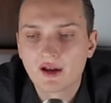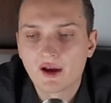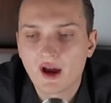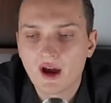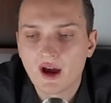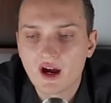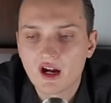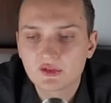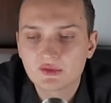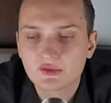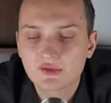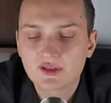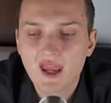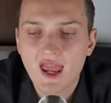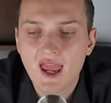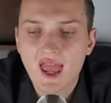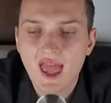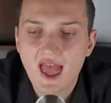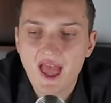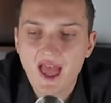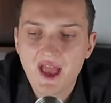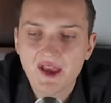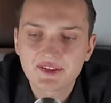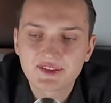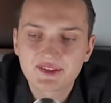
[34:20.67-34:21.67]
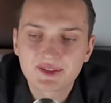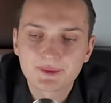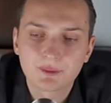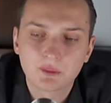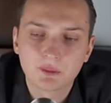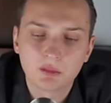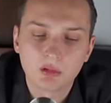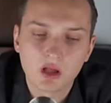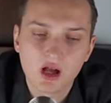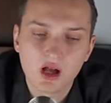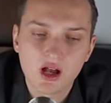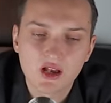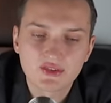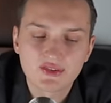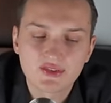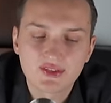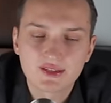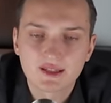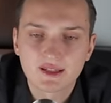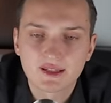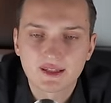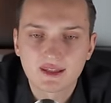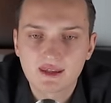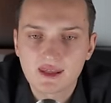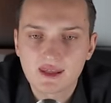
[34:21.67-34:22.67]
100x
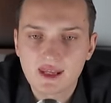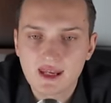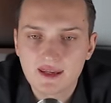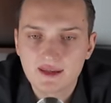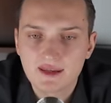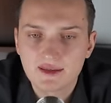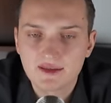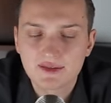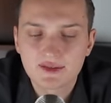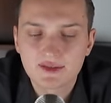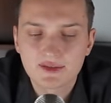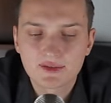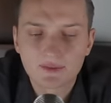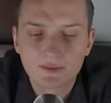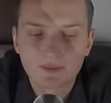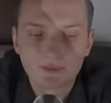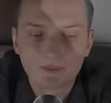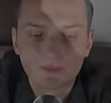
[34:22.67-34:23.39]
plus gains.